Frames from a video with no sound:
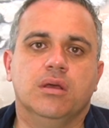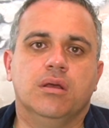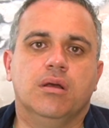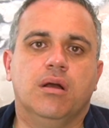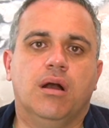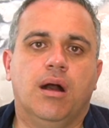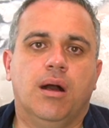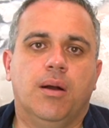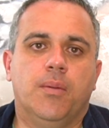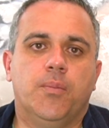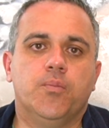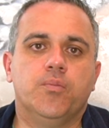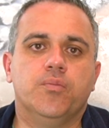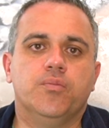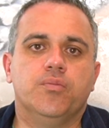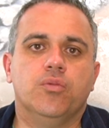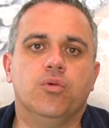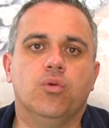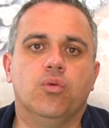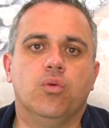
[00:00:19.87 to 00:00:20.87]

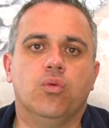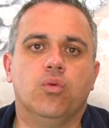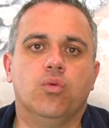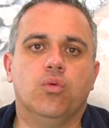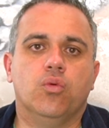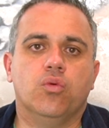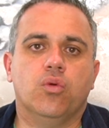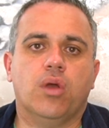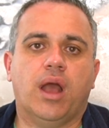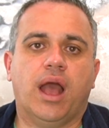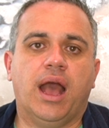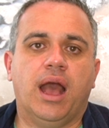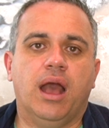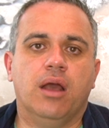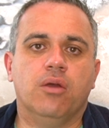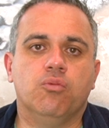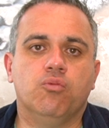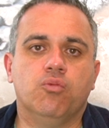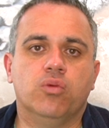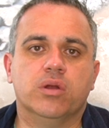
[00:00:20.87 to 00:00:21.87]
One
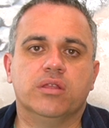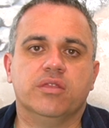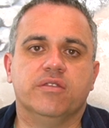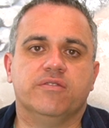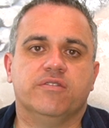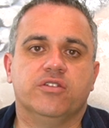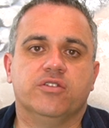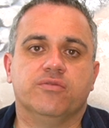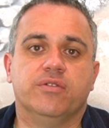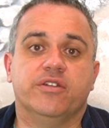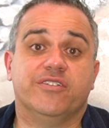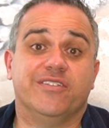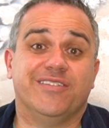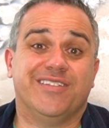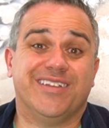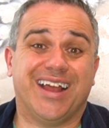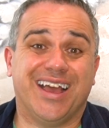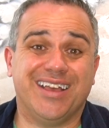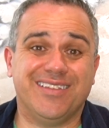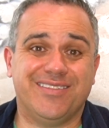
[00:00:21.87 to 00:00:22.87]
of the situations
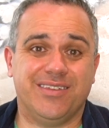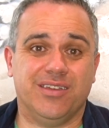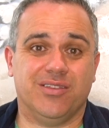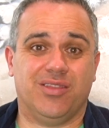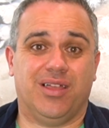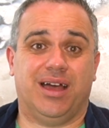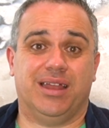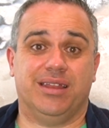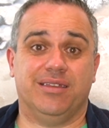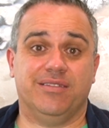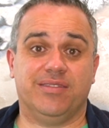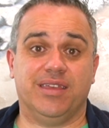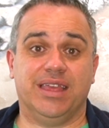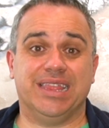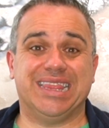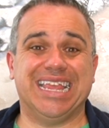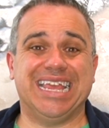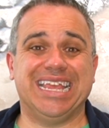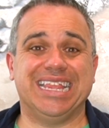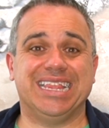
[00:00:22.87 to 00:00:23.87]
that I see a lot is
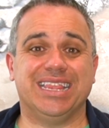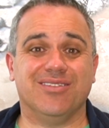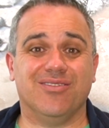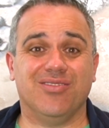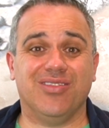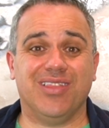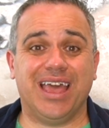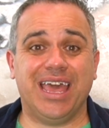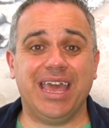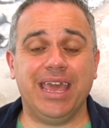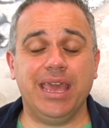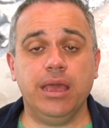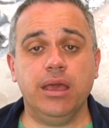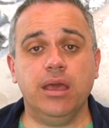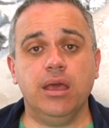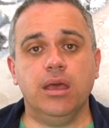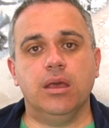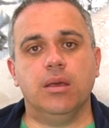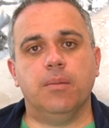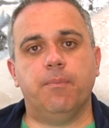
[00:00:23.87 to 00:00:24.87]
that they
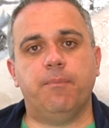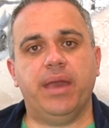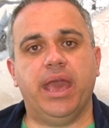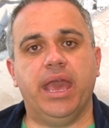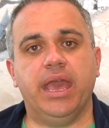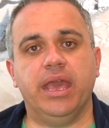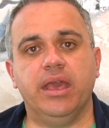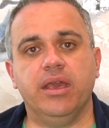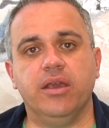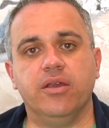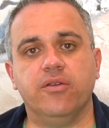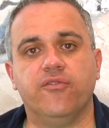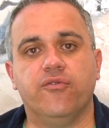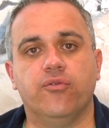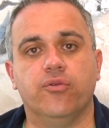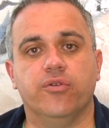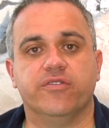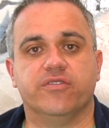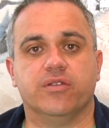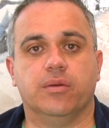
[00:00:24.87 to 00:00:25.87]
delay paying
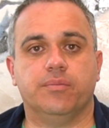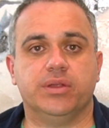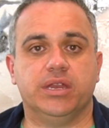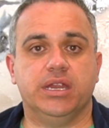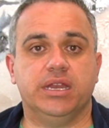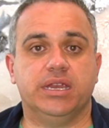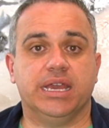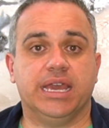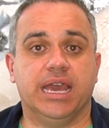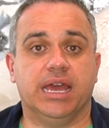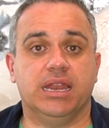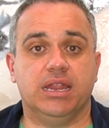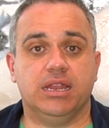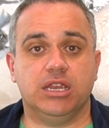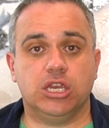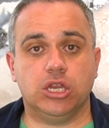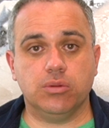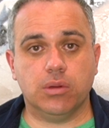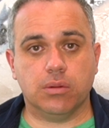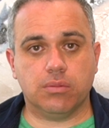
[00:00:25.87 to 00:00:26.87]
for somebody to get
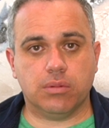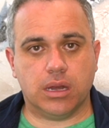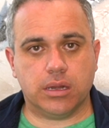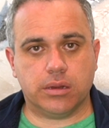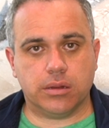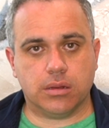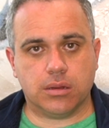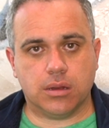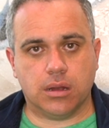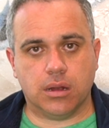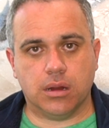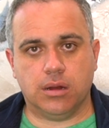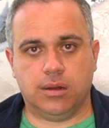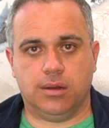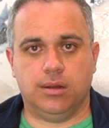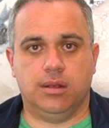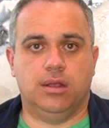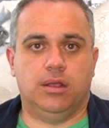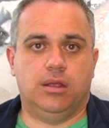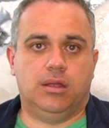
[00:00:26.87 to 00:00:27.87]
into a rental
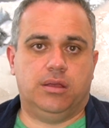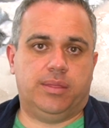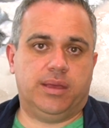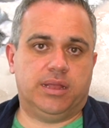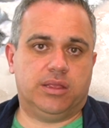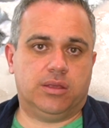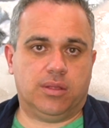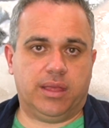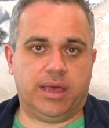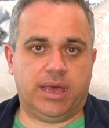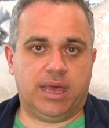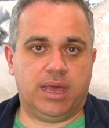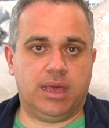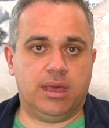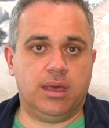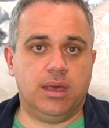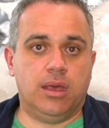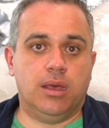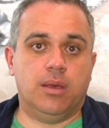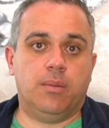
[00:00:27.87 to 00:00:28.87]
car. They
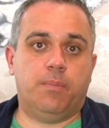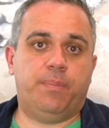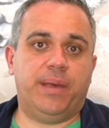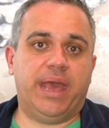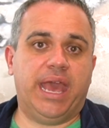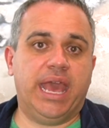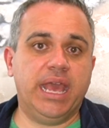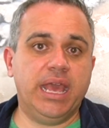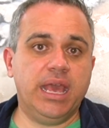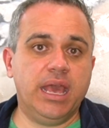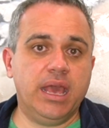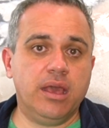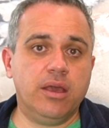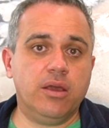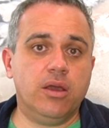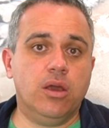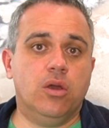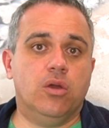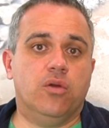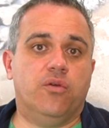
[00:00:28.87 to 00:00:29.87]
delay
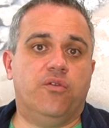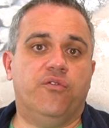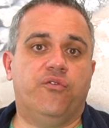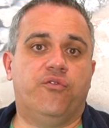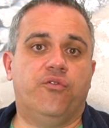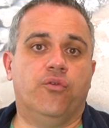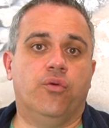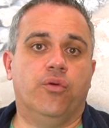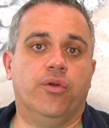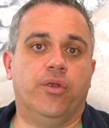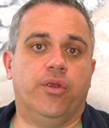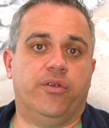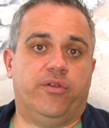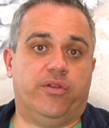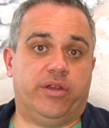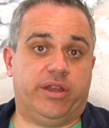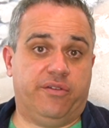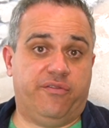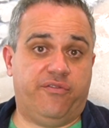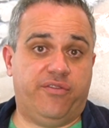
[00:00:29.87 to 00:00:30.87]
paying
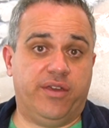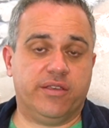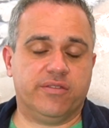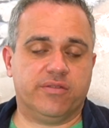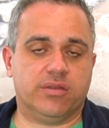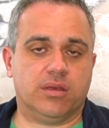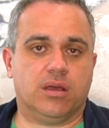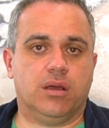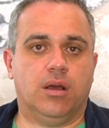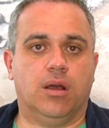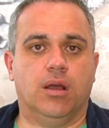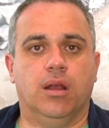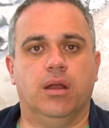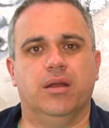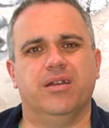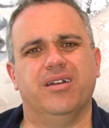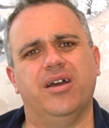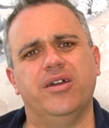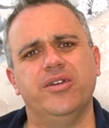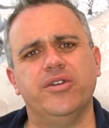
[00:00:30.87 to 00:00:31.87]
to fix the
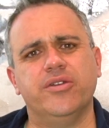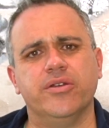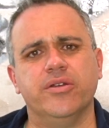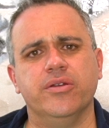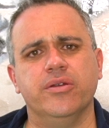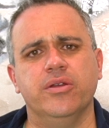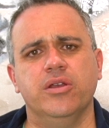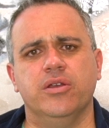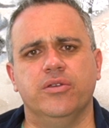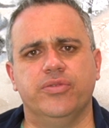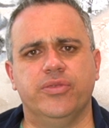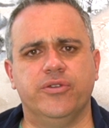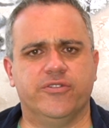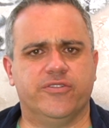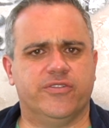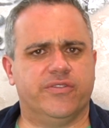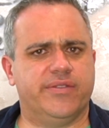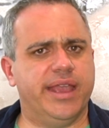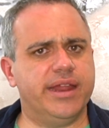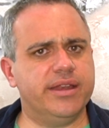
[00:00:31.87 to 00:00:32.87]
car under their
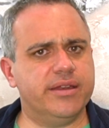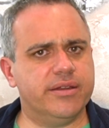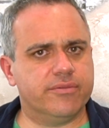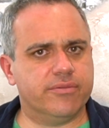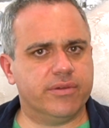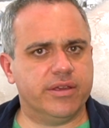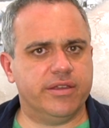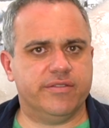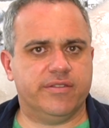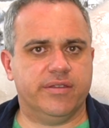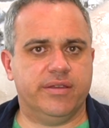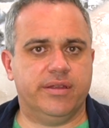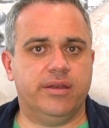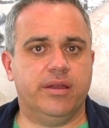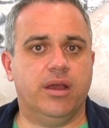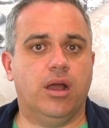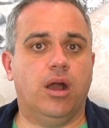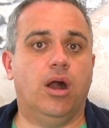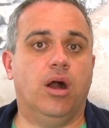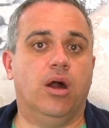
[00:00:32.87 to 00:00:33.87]
stated
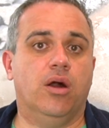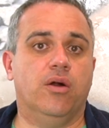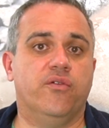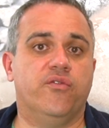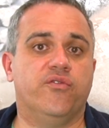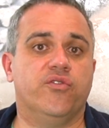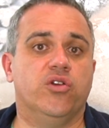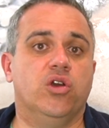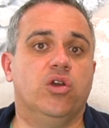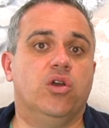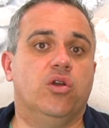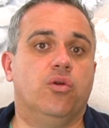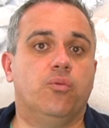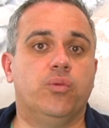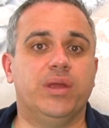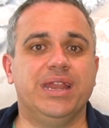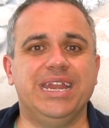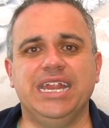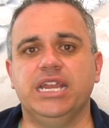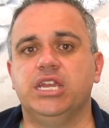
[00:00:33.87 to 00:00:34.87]
reason of
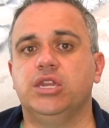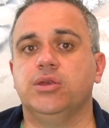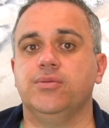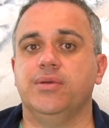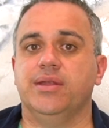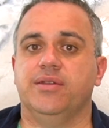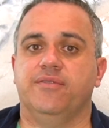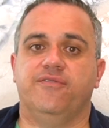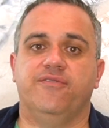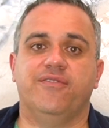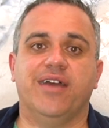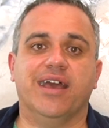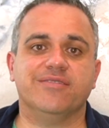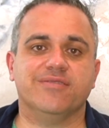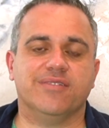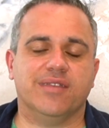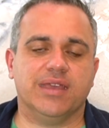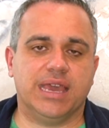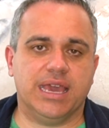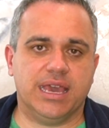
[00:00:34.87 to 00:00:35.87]
we need to
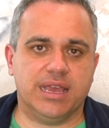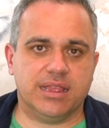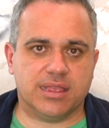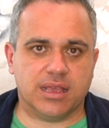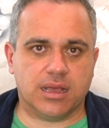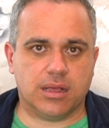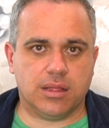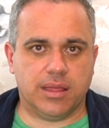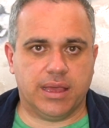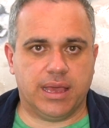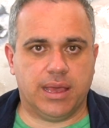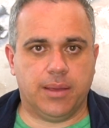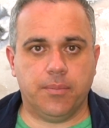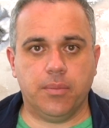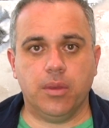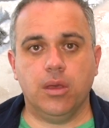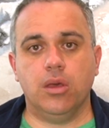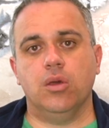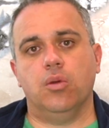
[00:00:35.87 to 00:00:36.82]
investigate the claim.